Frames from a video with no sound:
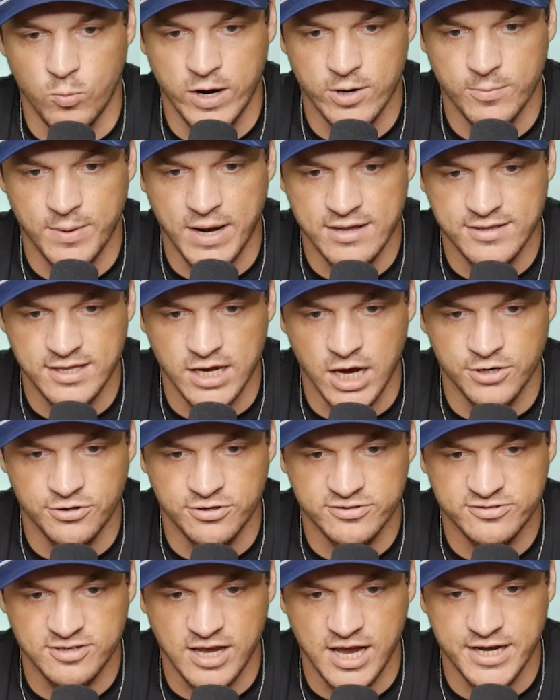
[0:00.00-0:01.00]
whereby the
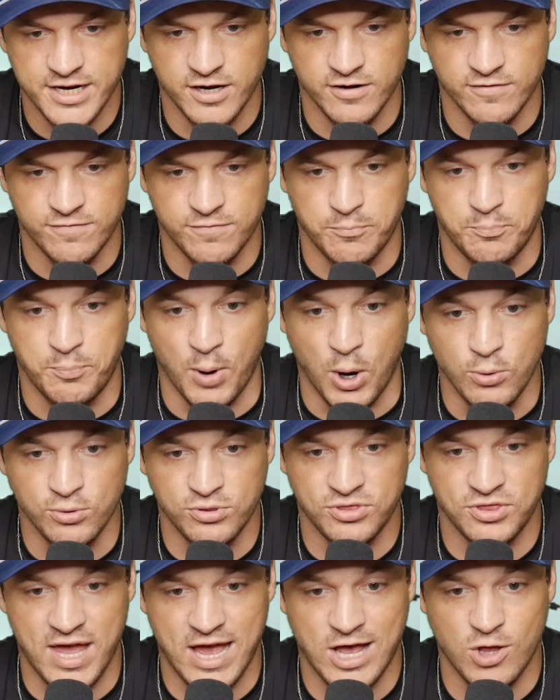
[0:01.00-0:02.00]
underside of
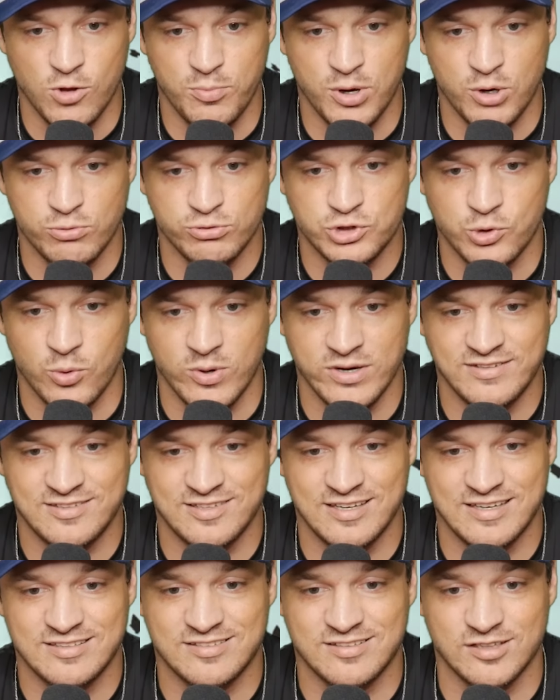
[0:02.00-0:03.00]
both elbow joints
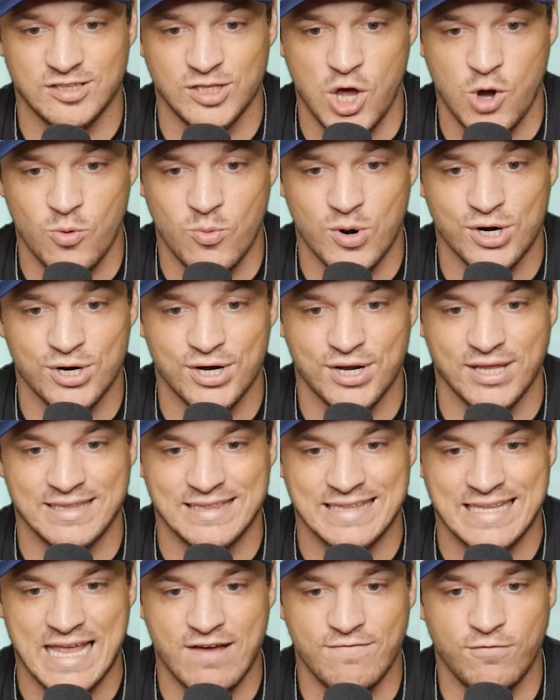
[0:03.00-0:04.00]
is lowered
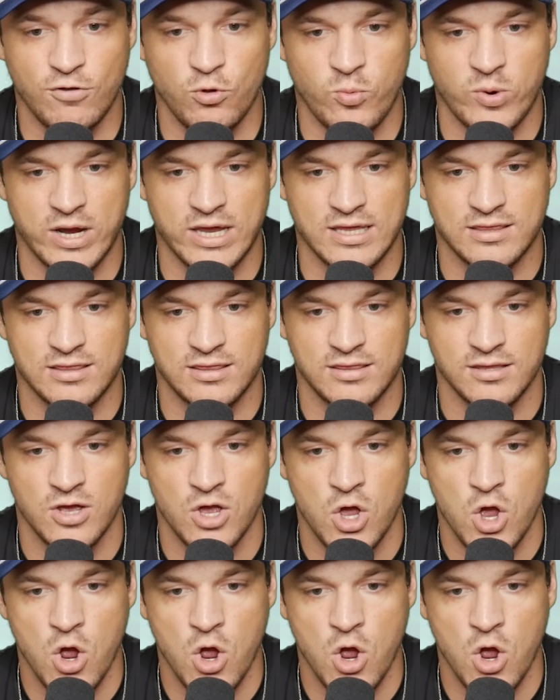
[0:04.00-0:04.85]
level with